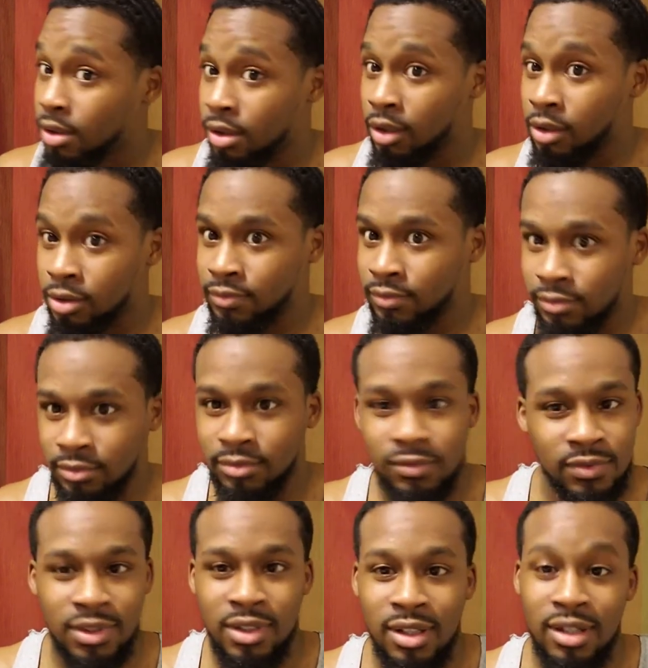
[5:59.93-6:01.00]
Yo.
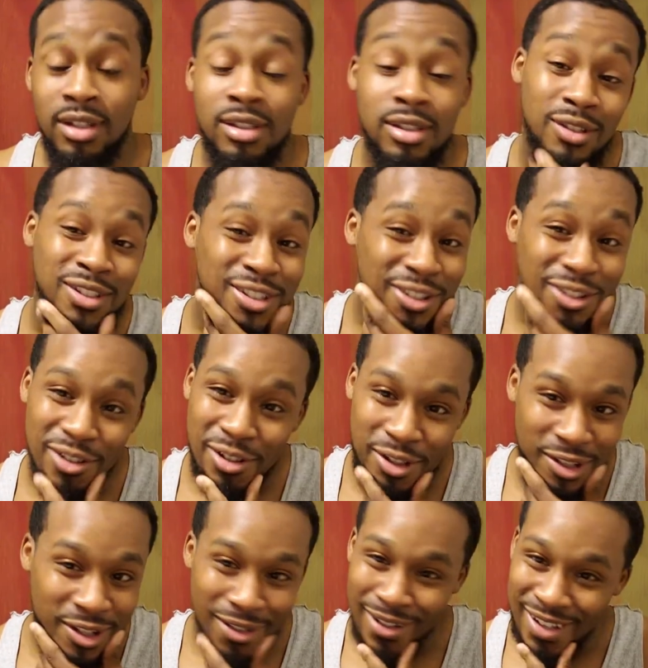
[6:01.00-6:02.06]
So she don't know
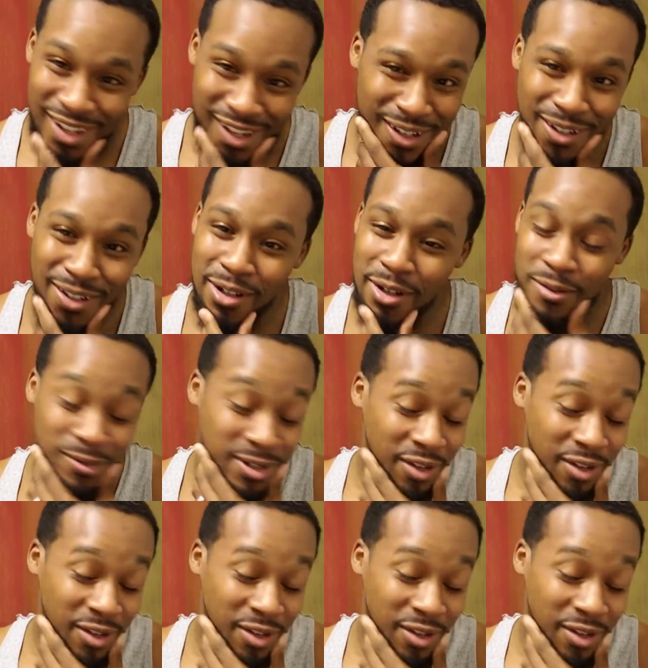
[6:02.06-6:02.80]
y'all. Um,